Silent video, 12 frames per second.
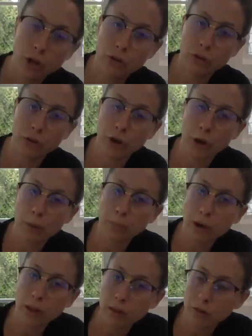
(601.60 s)
to your
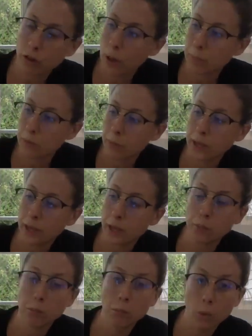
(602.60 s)
umbrella top to make it
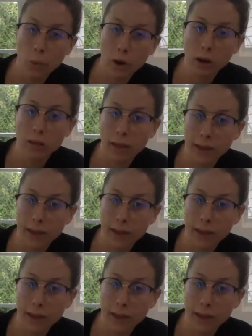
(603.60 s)
more like